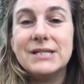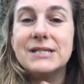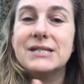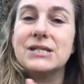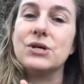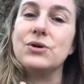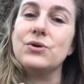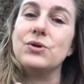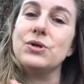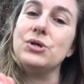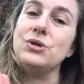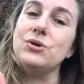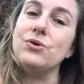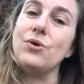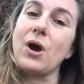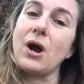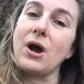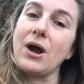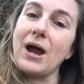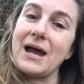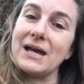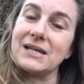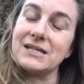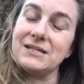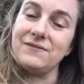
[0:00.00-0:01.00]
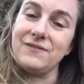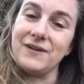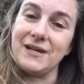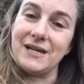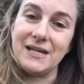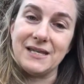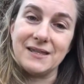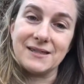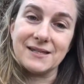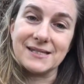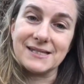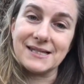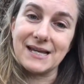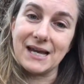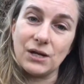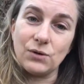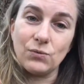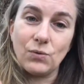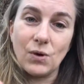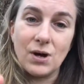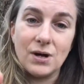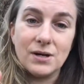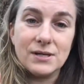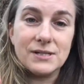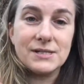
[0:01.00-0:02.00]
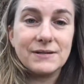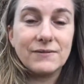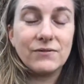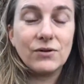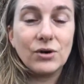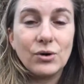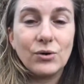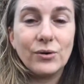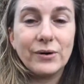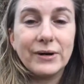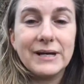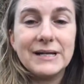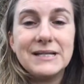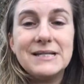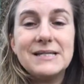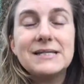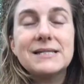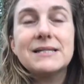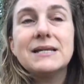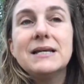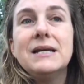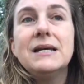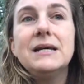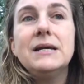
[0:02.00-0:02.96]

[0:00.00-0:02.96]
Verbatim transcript: so you are activating the side walls of our organs.